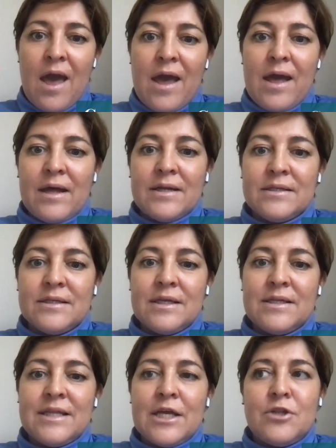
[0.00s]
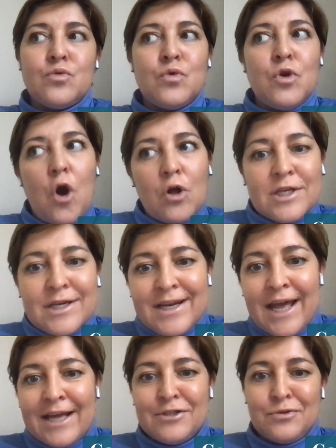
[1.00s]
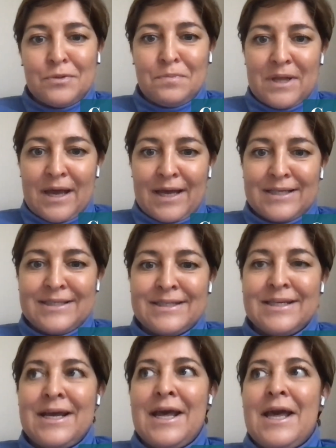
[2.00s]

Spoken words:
and they do not connect to the place.